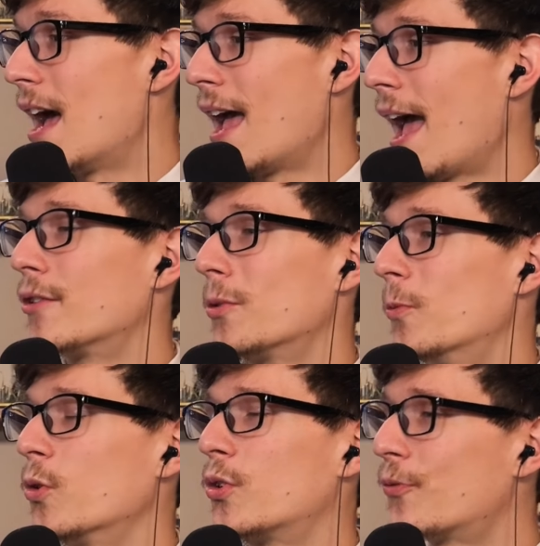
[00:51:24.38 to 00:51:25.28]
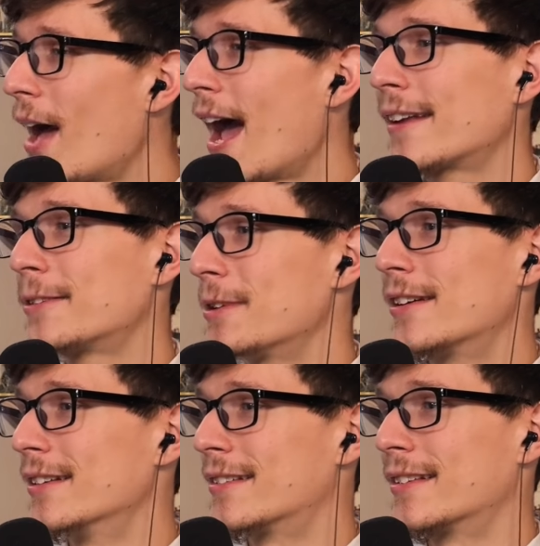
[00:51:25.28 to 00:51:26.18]
as almost fact
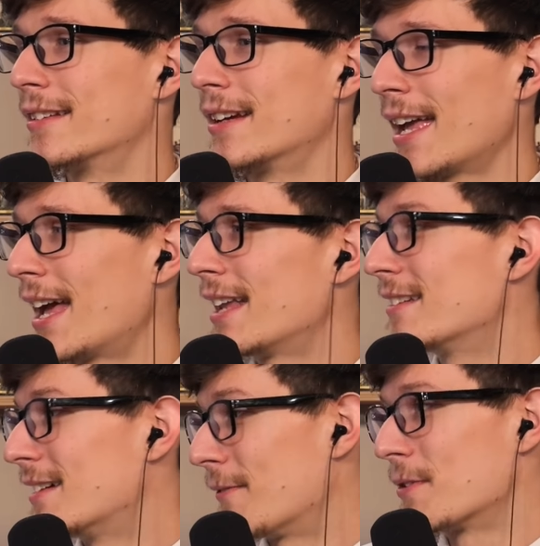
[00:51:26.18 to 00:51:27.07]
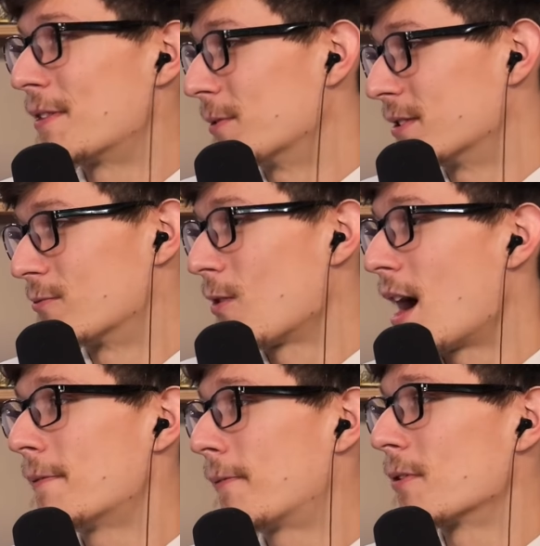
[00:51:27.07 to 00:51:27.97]
because, again, everything was
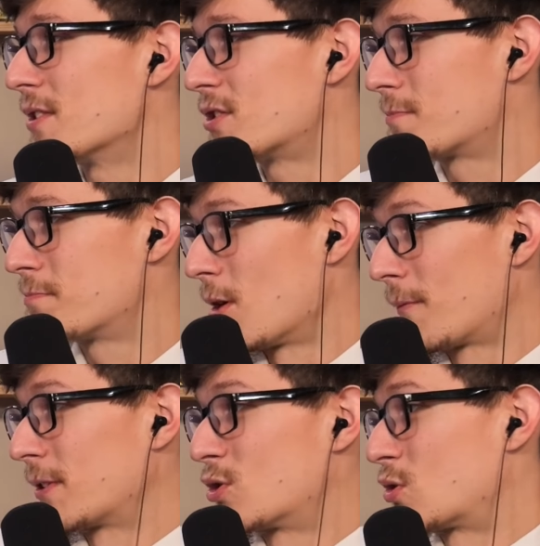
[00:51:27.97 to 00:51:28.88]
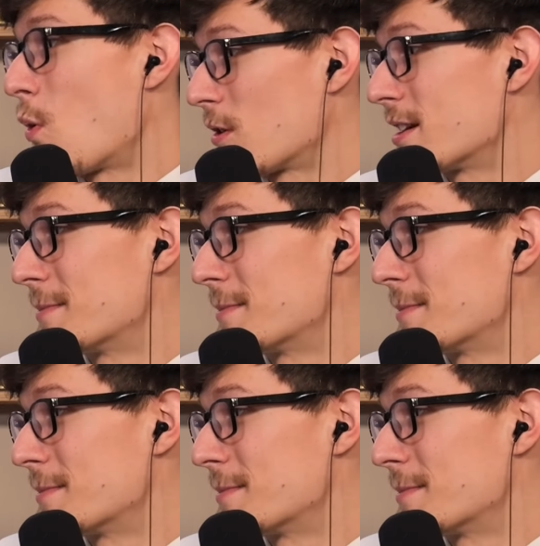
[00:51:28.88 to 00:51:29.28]
rife for this perfect story